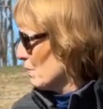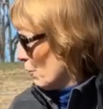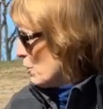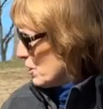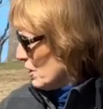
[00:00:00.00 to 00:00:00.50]

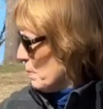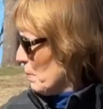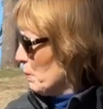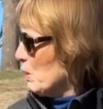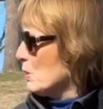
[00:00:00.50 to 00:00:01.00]
fortunate to
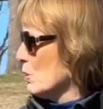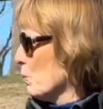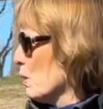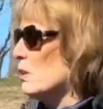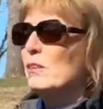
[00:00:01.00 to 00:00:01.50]
be with you
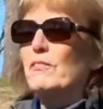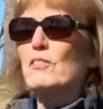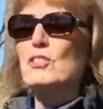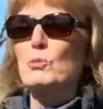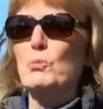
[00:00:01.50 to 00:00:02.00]
one of your
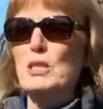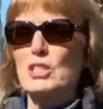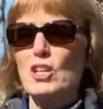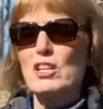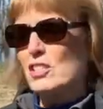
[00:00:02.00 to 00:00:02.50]
first
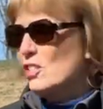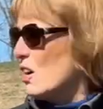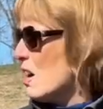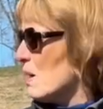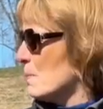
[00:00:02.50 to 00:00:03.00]
weeks on the
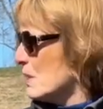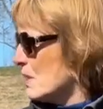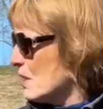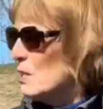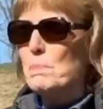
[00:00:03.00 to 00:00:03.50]
job in
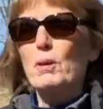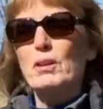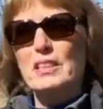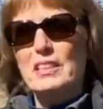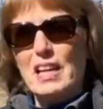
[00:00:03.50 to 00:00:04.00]
a city
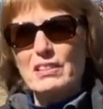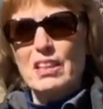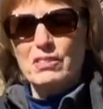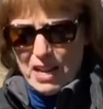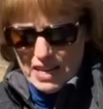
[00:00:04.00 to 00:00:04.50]
park in
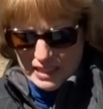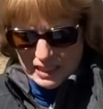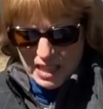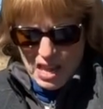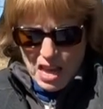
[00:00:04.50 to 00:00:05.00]
downtown
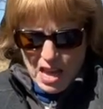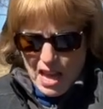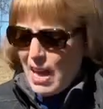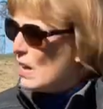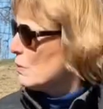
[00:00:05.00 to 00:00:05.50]
Reading,
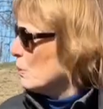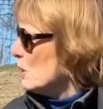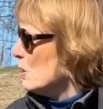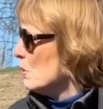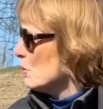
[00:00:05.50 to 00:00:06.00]
and
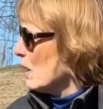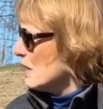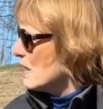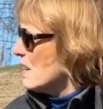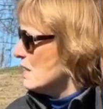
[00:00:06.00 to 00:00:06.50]
we knew
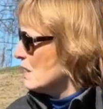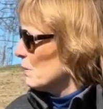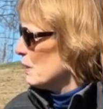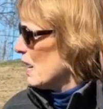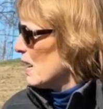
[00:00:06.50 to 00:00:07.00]
right then
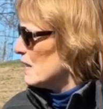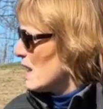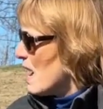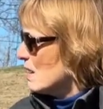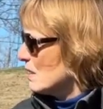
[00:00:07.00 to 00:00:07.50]
that we had an
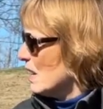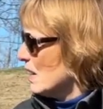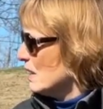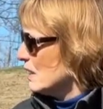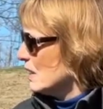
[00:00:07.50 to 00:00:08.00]

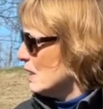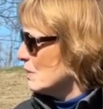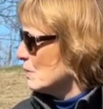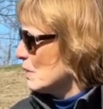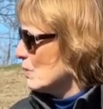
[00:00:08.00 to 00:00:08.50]
ally in
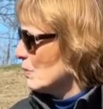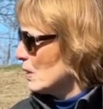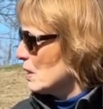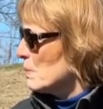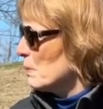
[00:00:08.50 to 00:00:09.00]

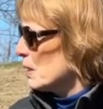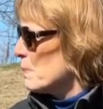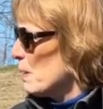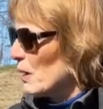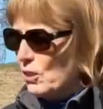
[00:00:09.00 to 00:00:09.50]
really
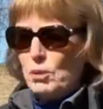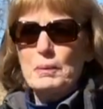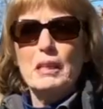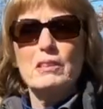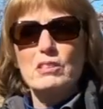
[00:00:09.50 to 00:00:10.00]
bringing back the
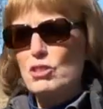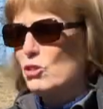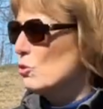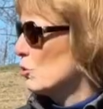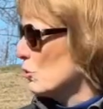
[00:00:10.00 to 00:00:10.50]
urban areas
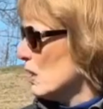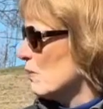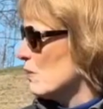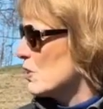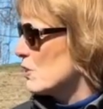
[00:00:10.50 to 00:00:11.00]
through green
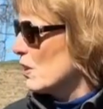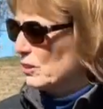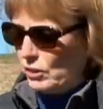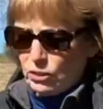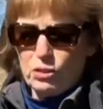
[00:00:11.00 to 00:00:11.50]

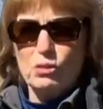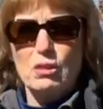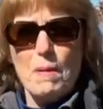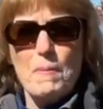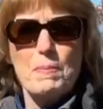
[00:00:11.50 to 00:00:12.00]
infrastructure, through
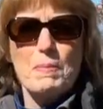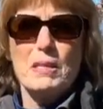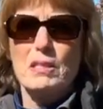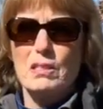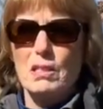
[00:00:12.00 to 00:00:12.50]

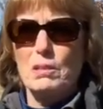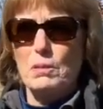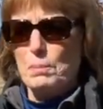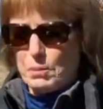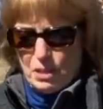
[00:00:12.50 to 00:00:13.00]
commitment that
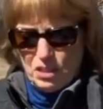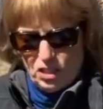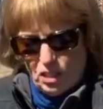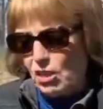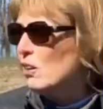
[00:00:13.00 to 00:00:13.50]

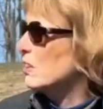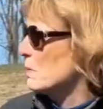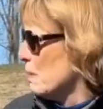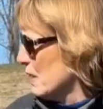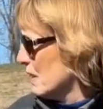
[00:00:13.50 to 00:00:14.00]
DCNR
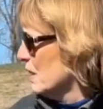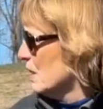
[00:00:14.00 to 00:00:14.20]
can make